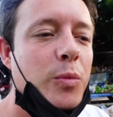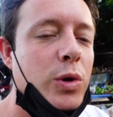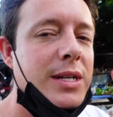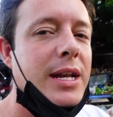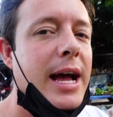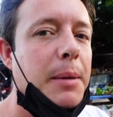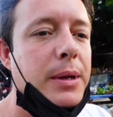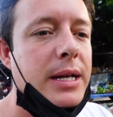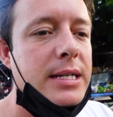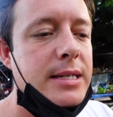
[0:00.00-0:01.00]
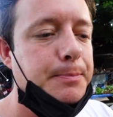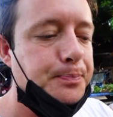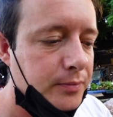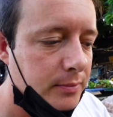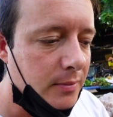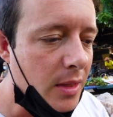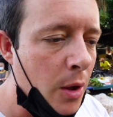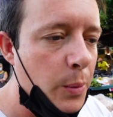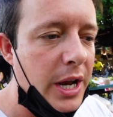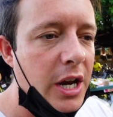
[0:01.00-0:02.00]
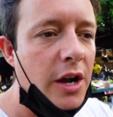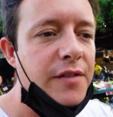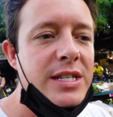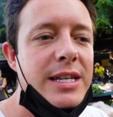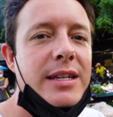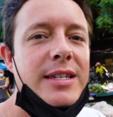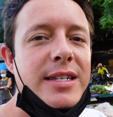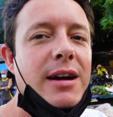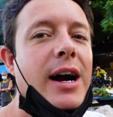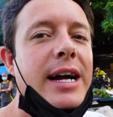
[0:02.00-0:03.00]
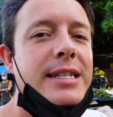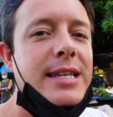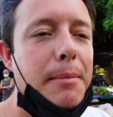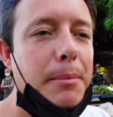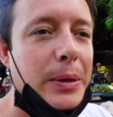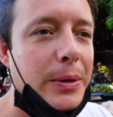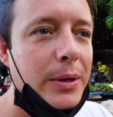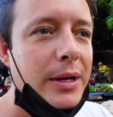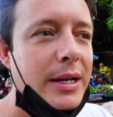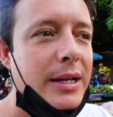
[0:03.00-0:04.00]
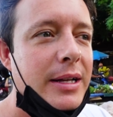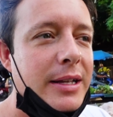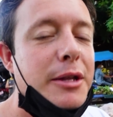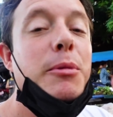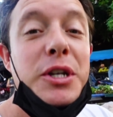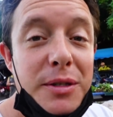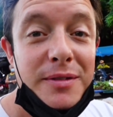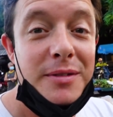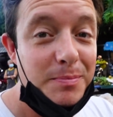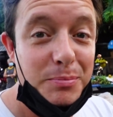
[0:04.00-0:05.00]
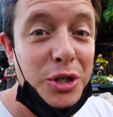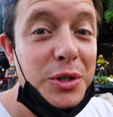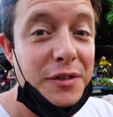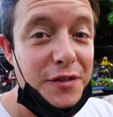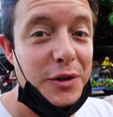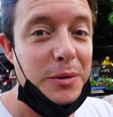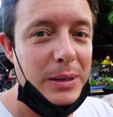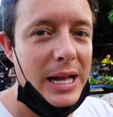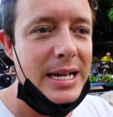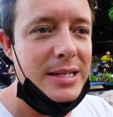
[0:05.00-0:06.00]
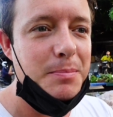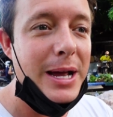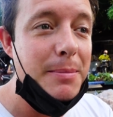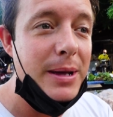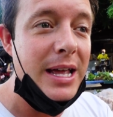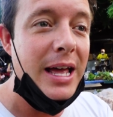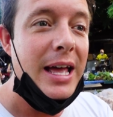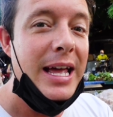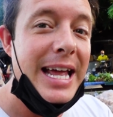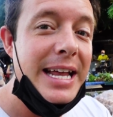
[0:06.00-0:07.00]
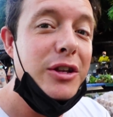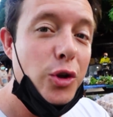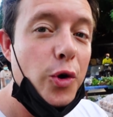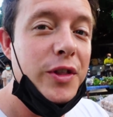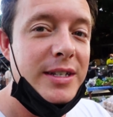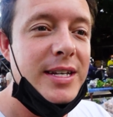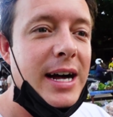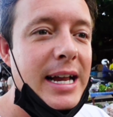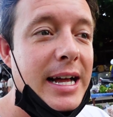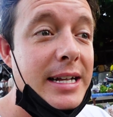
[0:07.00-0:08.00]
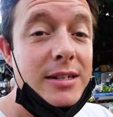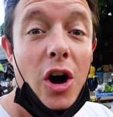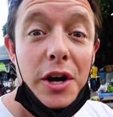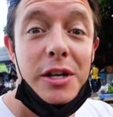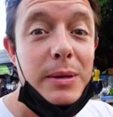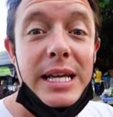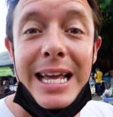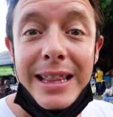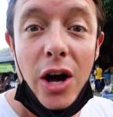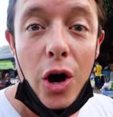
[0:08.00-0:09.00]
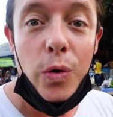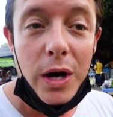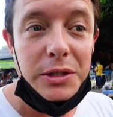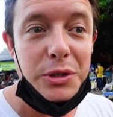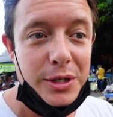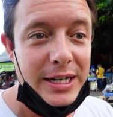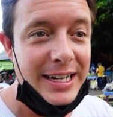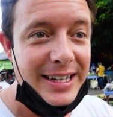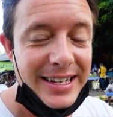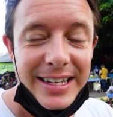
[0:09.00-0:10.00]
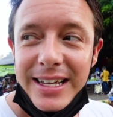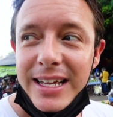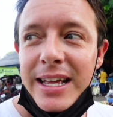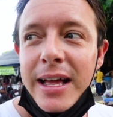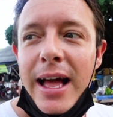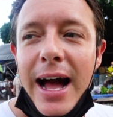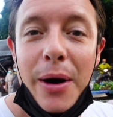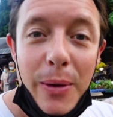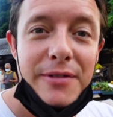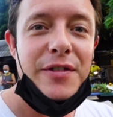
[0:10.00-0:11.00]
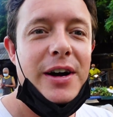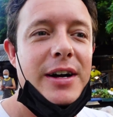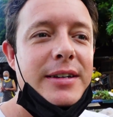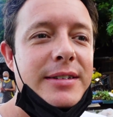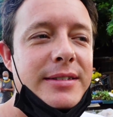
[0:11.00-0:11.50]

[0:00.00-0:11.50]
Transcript: what's going to happen is we're going to go visit the Sky Temple. The most beautiful place, maybe in Northern Thailand, arguably in the whole country. However,